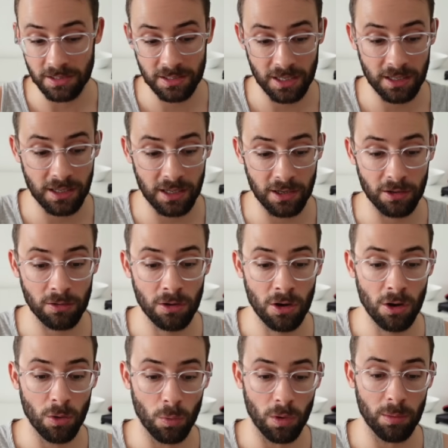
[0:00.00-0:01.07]
stake here
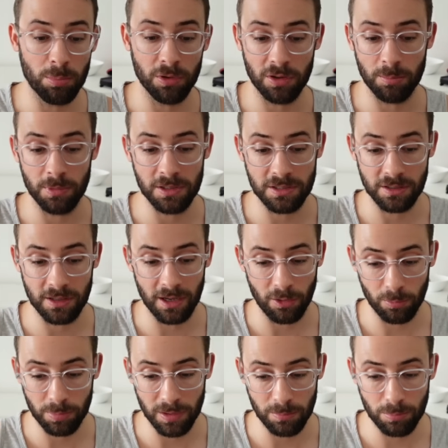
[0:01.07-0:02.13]
or I put them into the
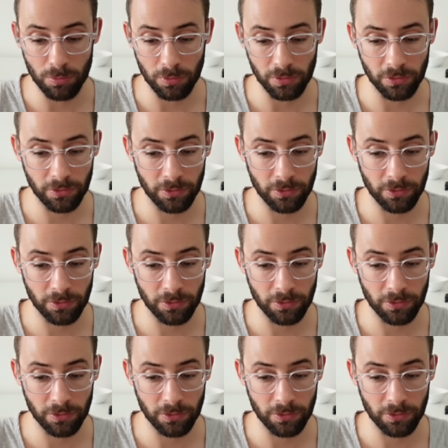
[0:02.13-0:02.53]
L P pools.